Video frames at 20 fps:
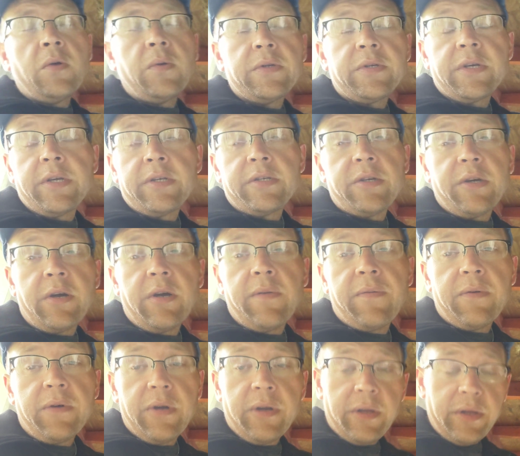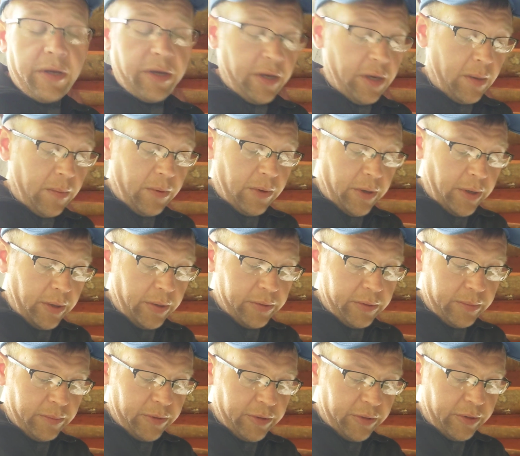Once again, sorry for any of the camera
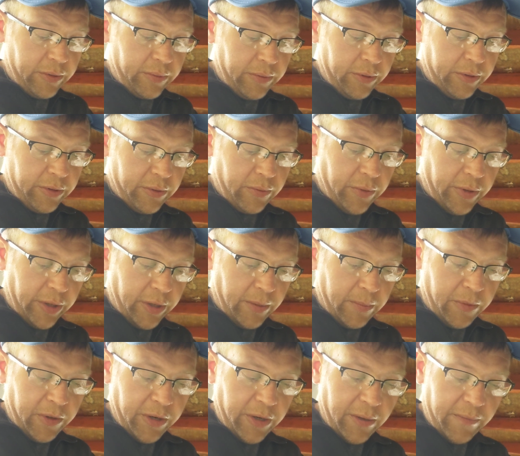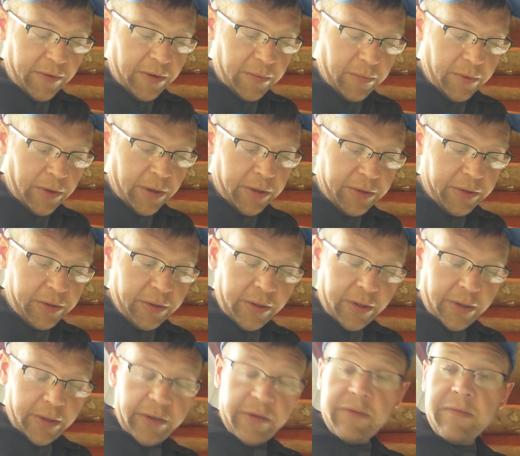angles. I'm just doing this quick. I'm kind of in a rush.
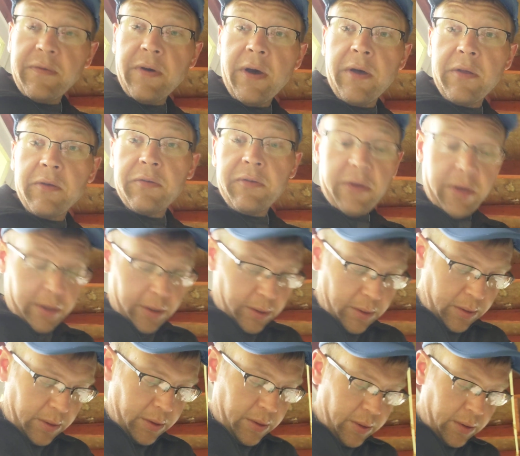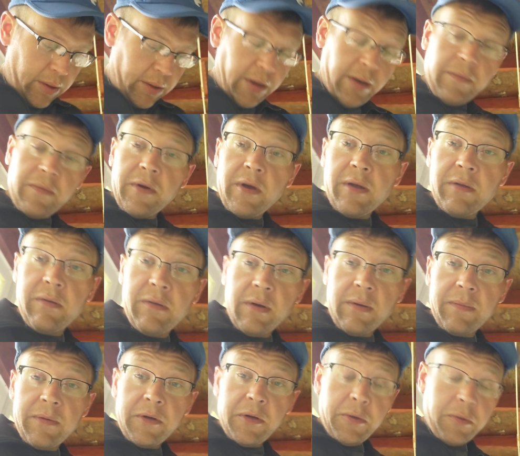It's Father's Day, and I've got
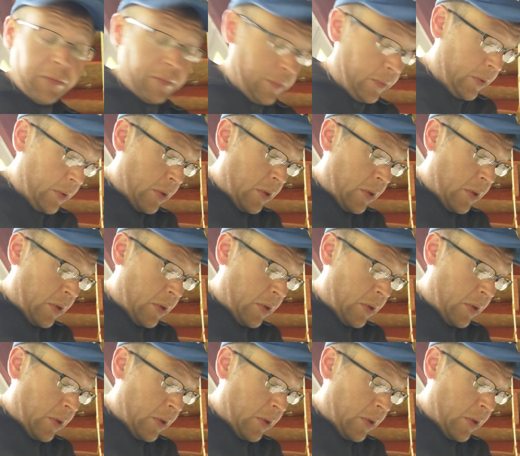stuff to do.